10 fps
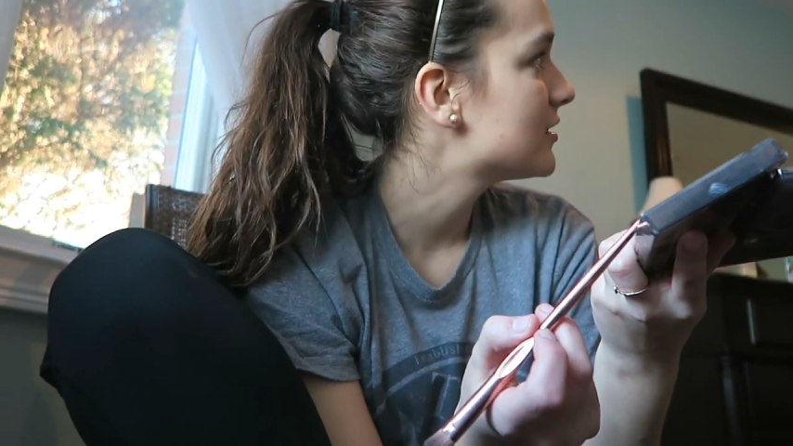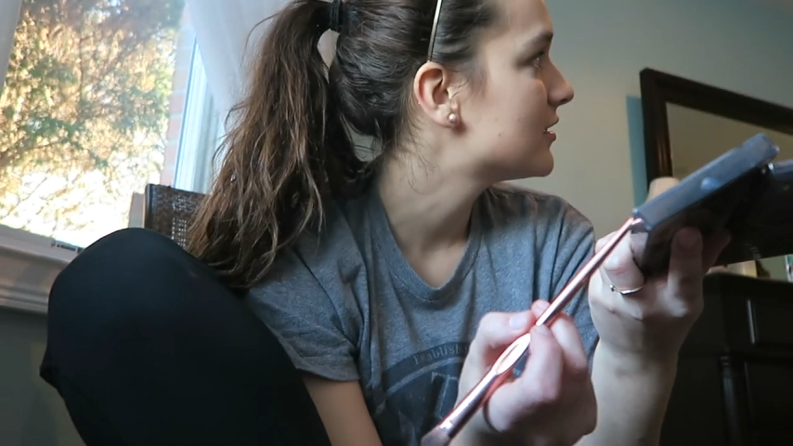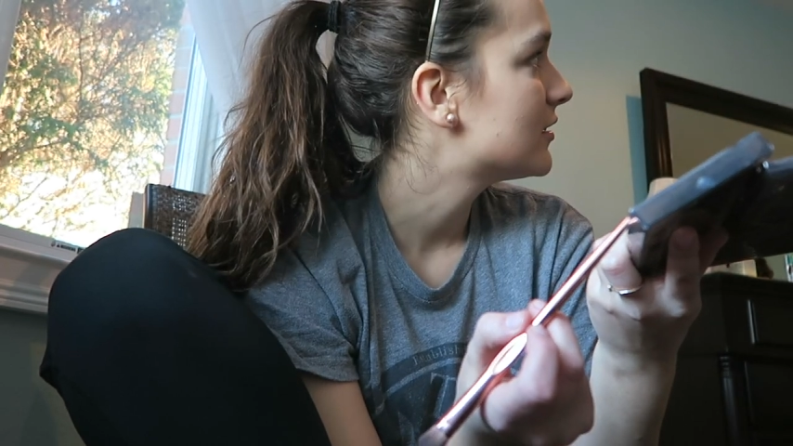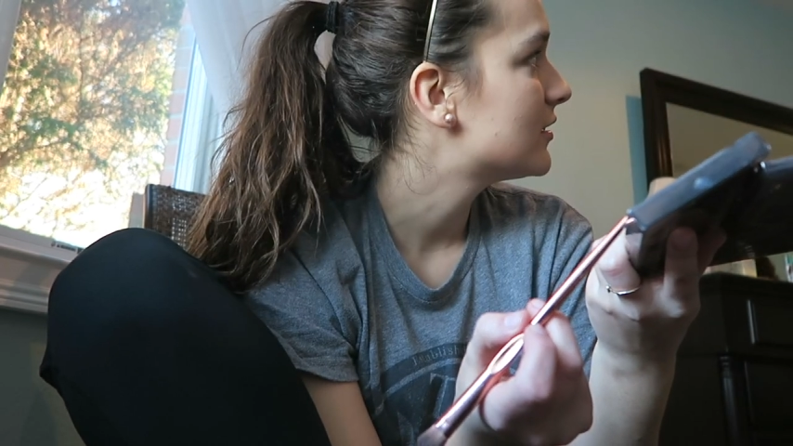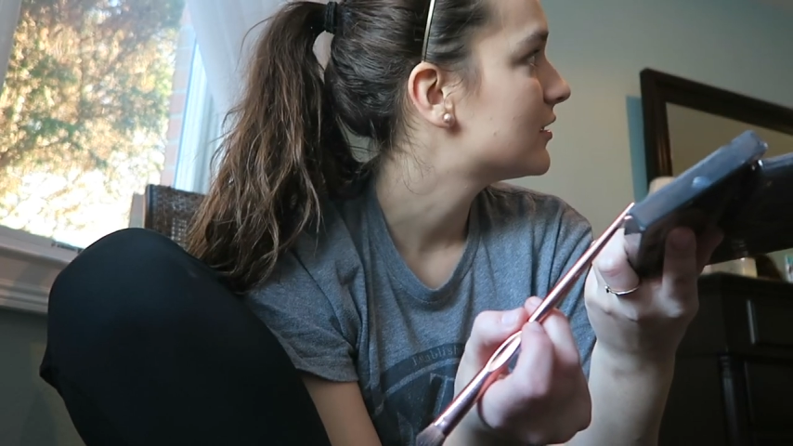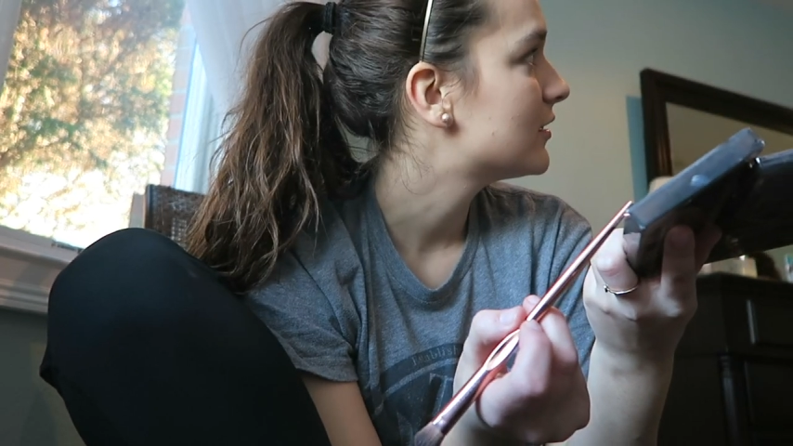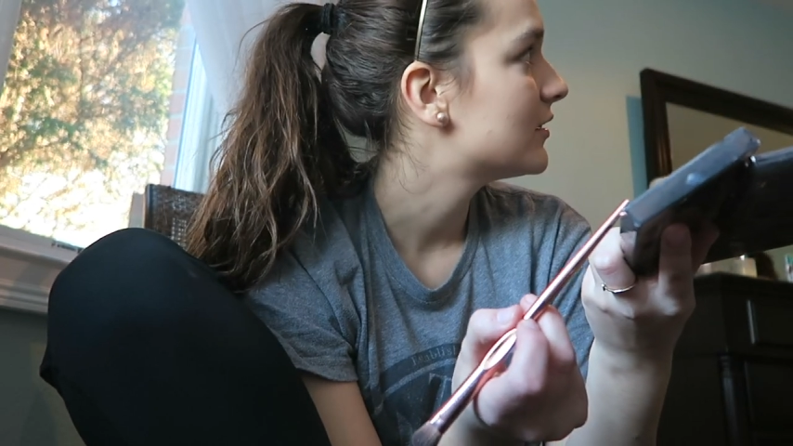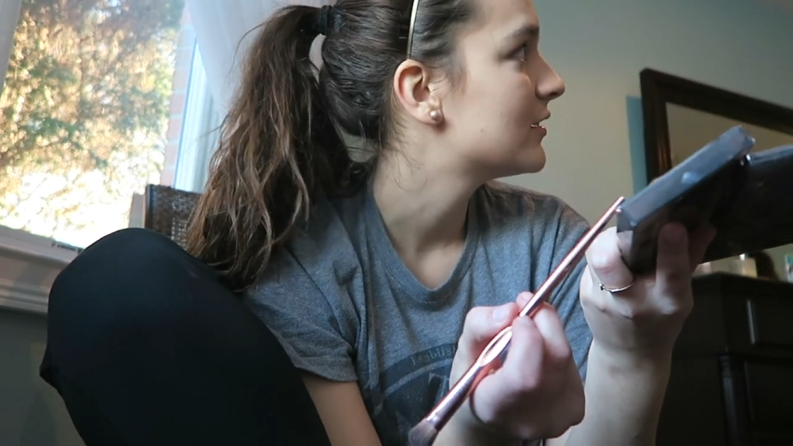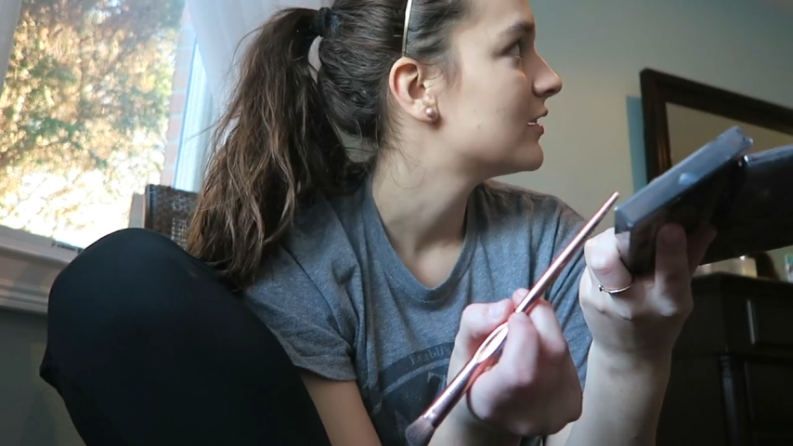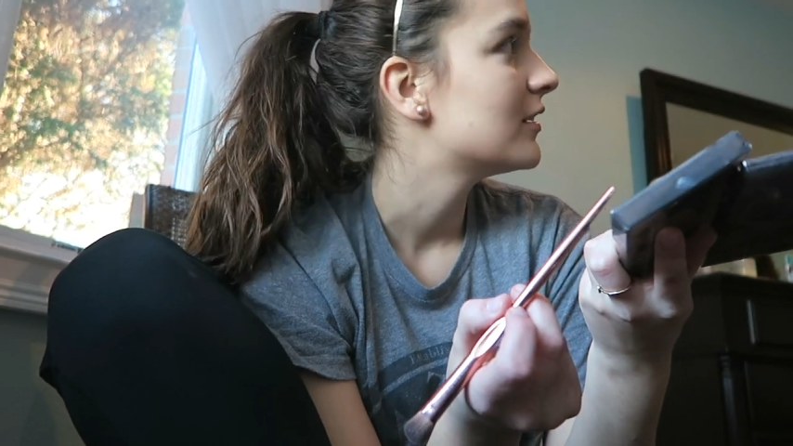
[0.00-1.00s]

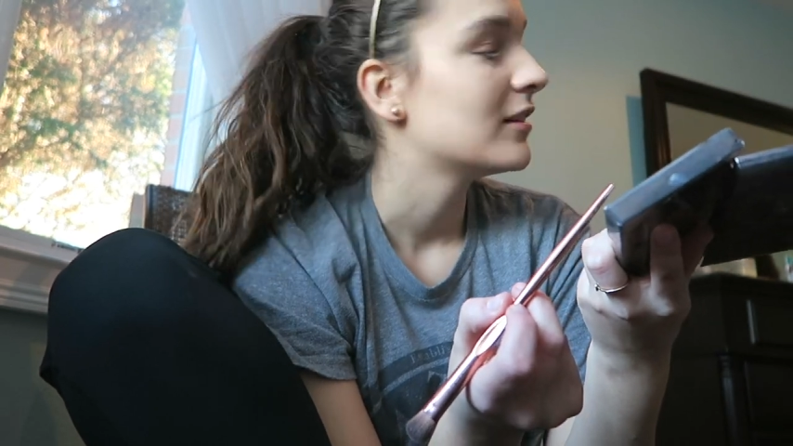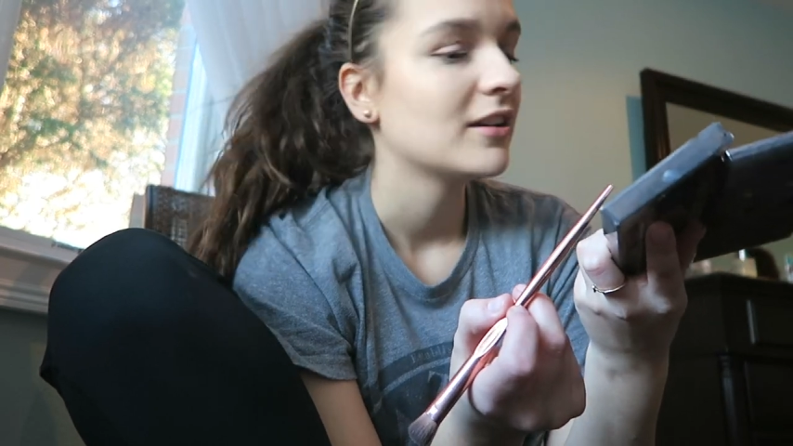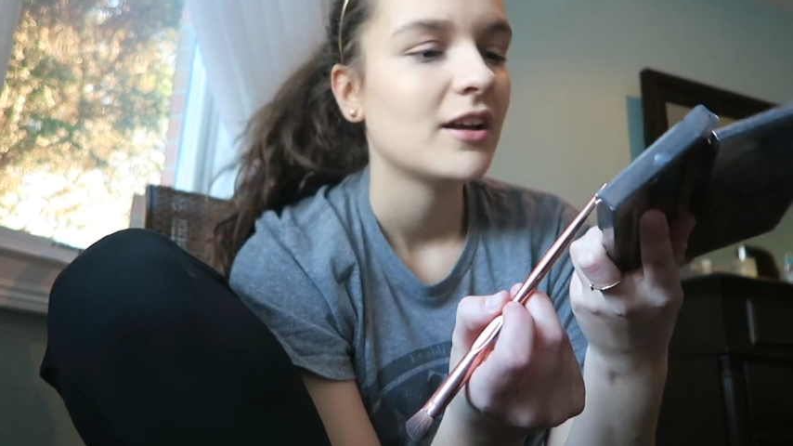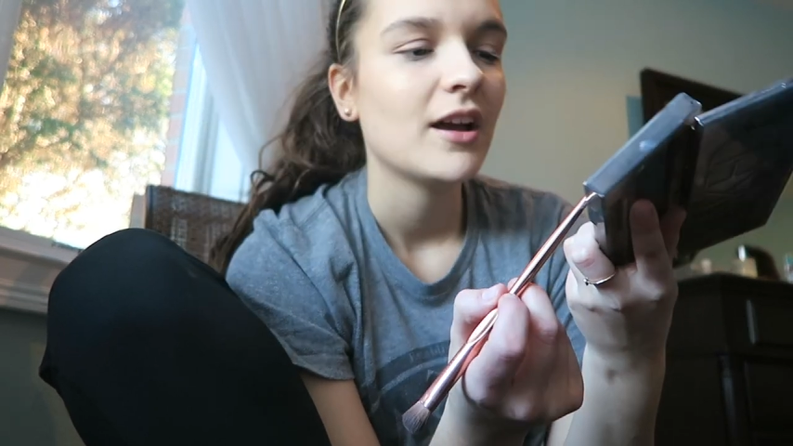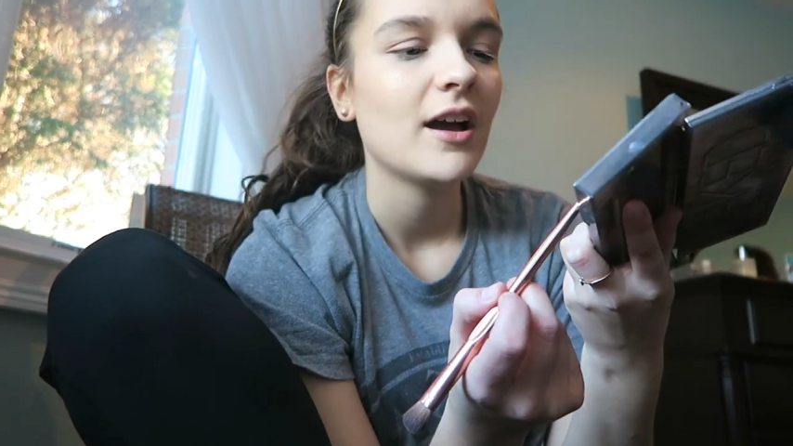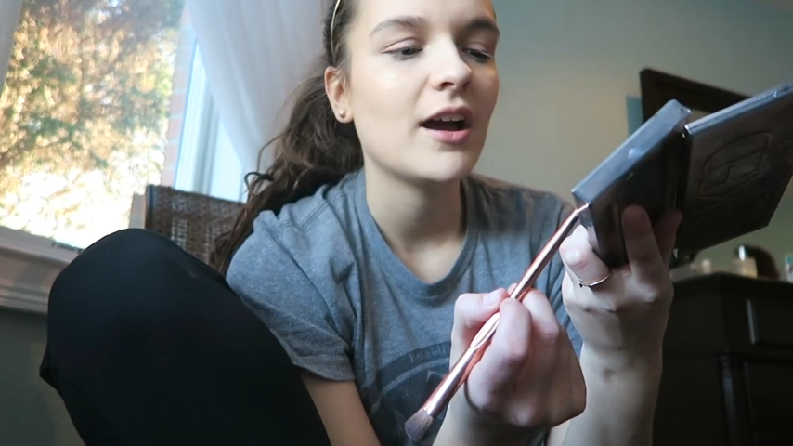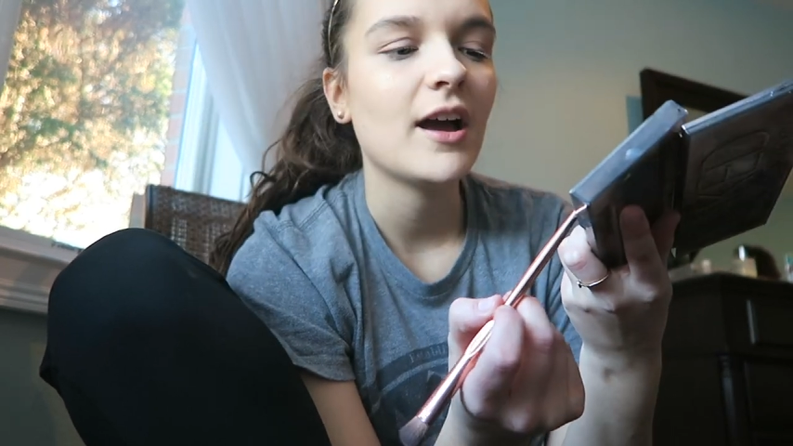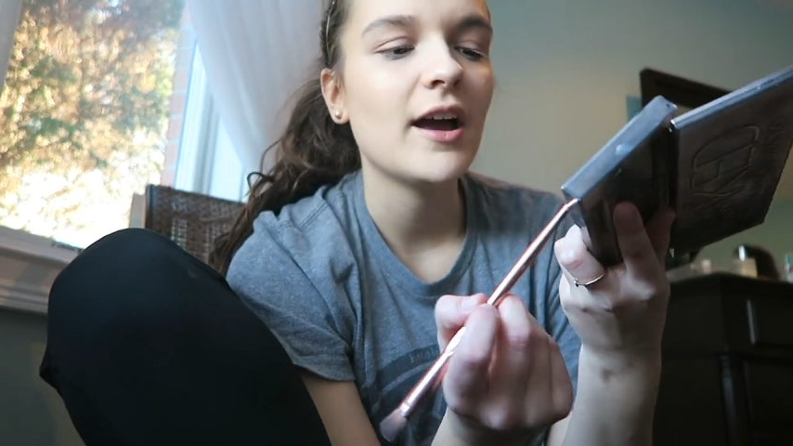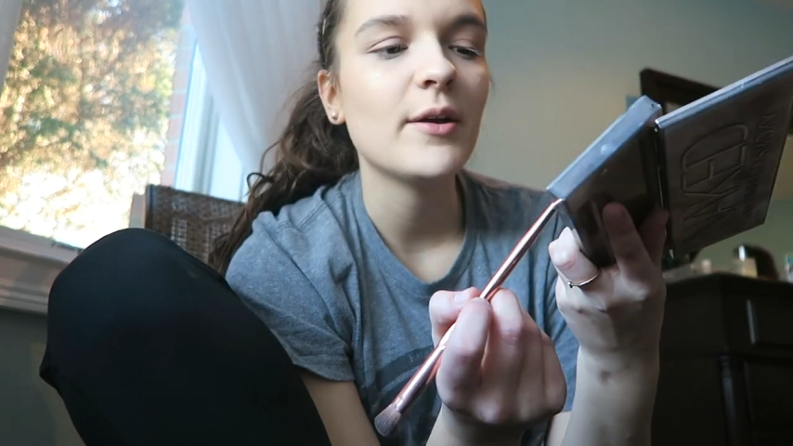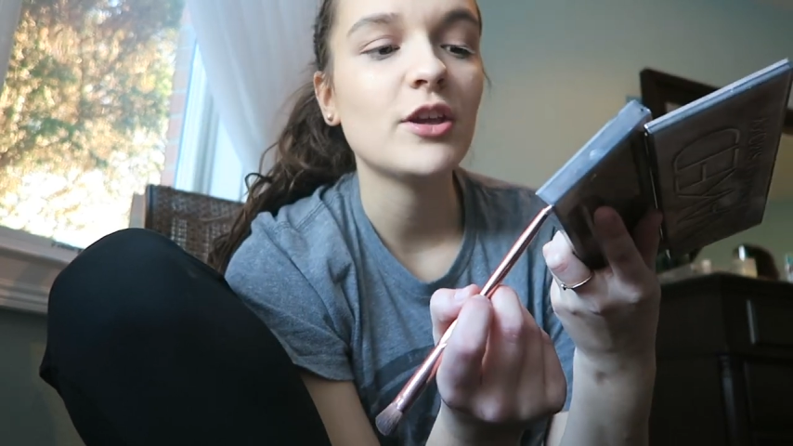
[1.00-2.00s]
I
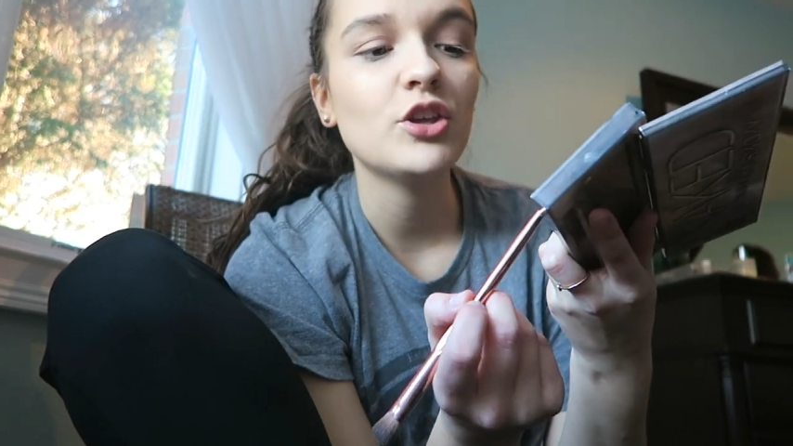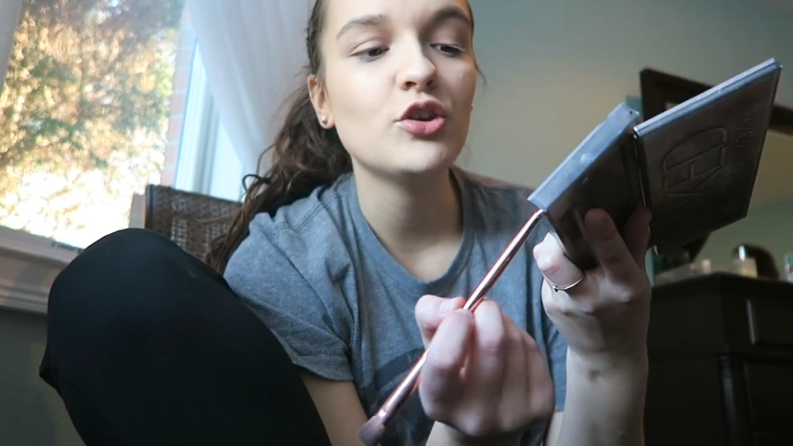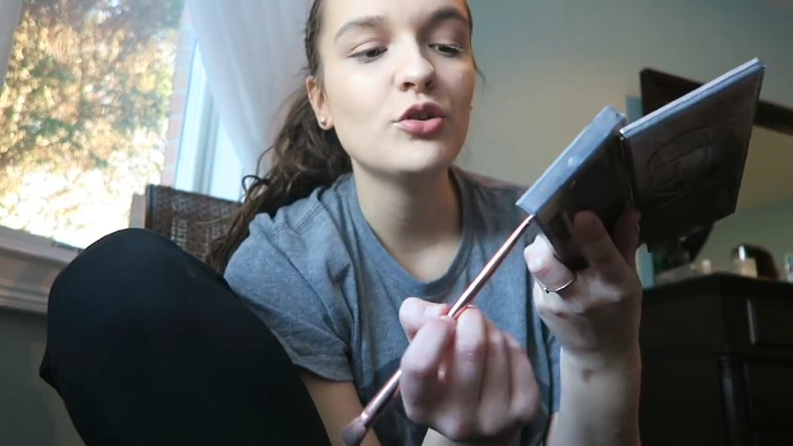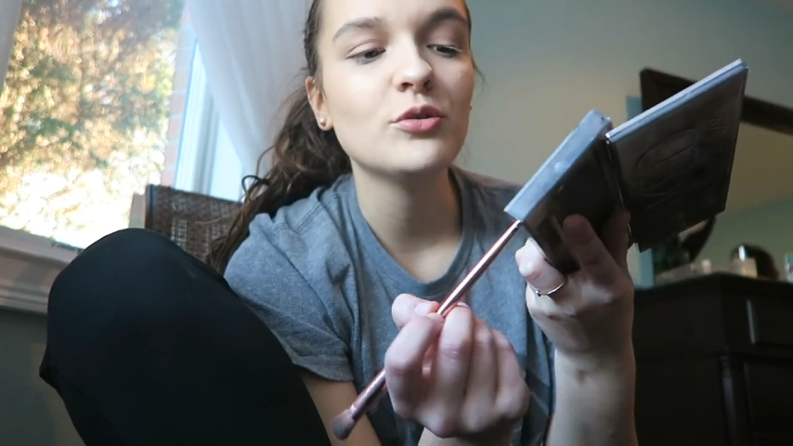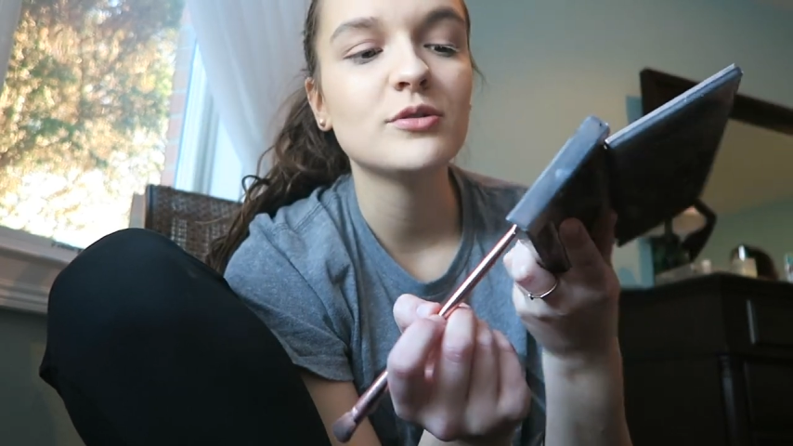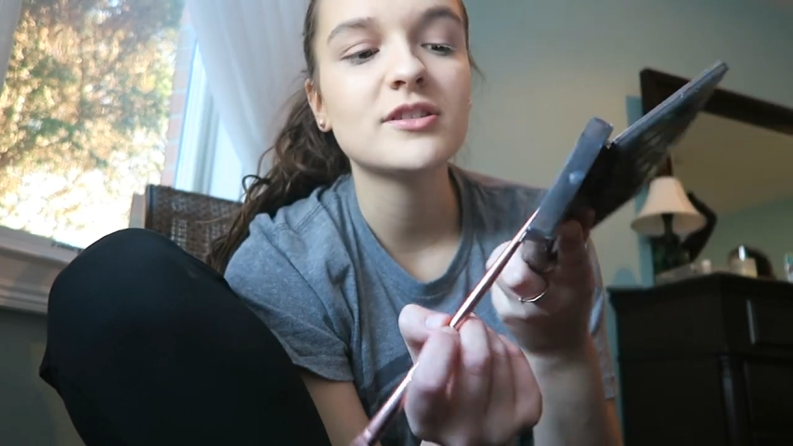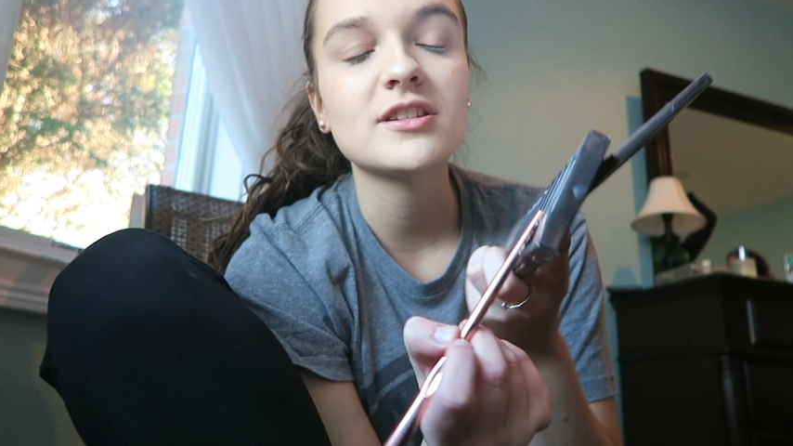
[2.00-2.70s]
used